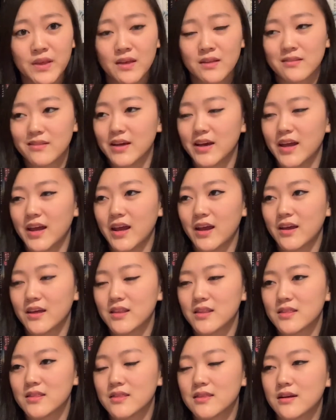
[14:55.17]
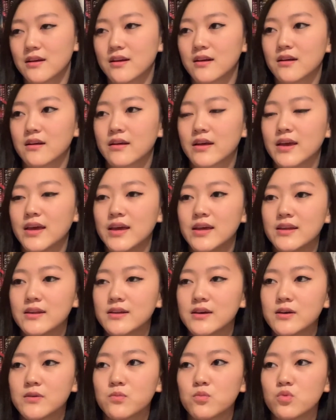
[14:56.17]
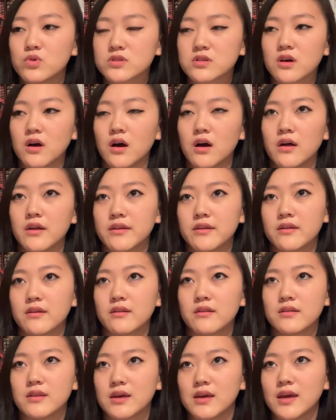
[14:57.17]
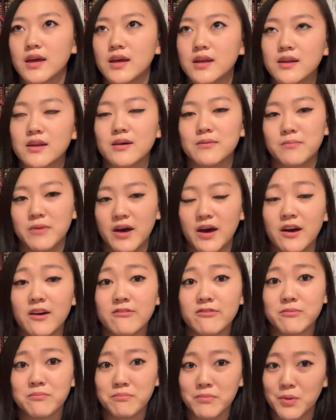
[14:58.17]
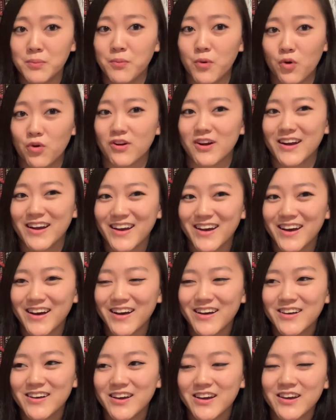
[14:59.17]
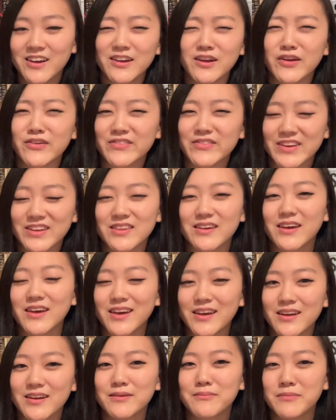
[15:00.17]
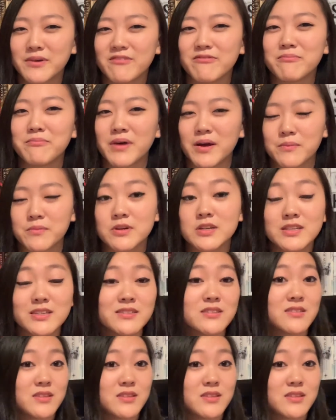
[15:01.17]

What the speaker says: Like, their kingdom was called the Kingdom of Memoria, you know, like the Kingdom of Memories.